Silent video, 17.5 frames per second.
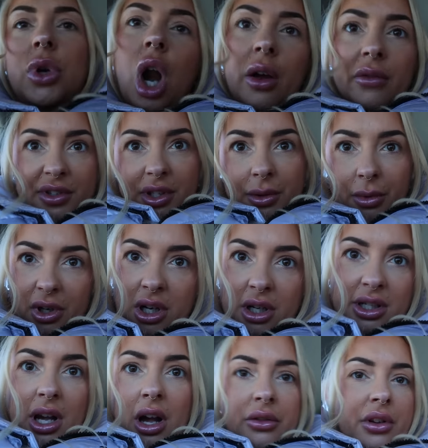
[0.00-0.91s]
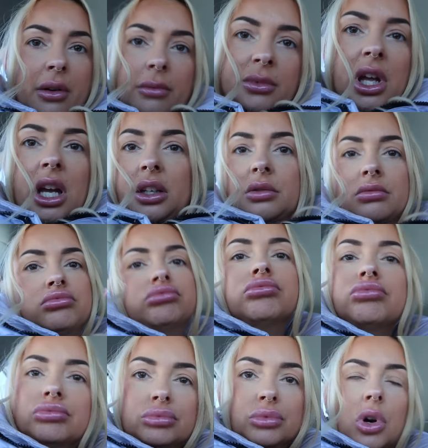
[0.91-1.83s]
But obviously we're gonna tell them, like,
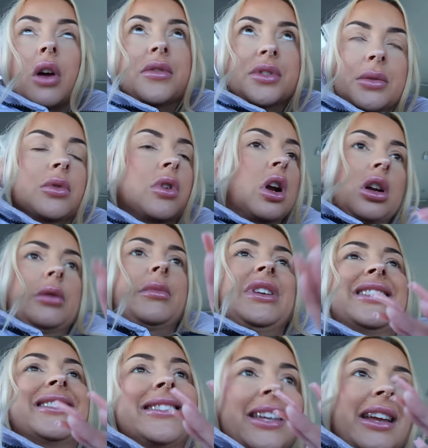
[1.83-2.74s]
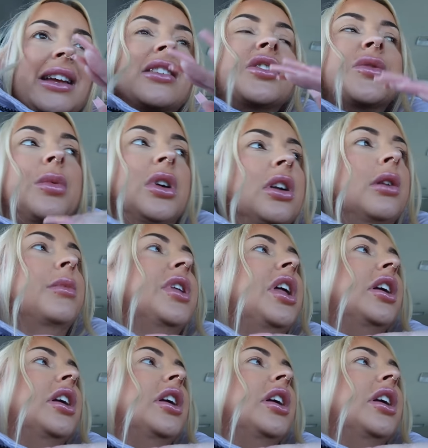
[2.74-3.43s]
we're obviously not gonna be dinks. We're gonna be